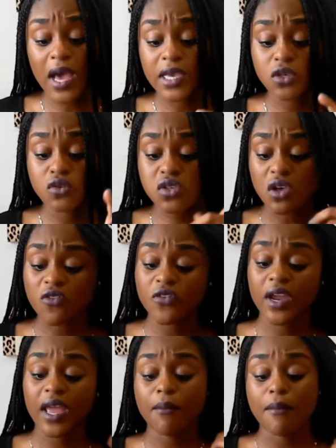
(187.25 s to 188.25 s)
I use
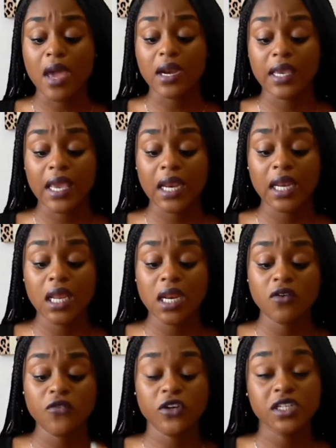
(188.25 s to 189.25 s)
Sulfur
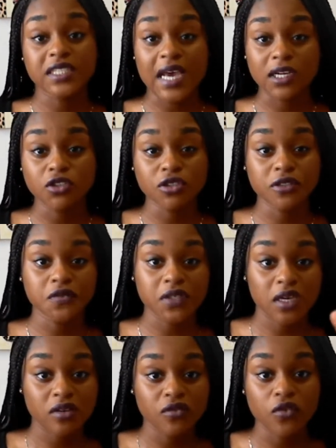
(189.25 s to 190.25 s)
medicated for dandruff
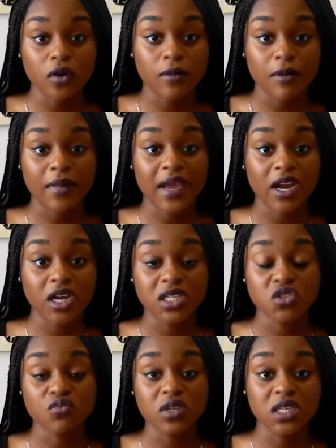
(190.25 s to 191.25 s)
and for when my hair
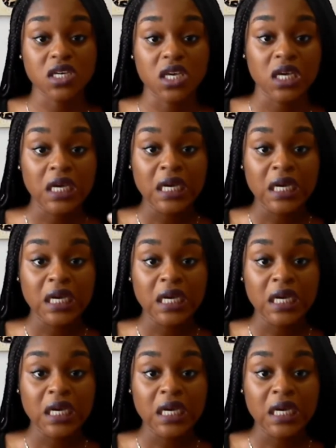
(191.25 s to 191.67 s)
gets really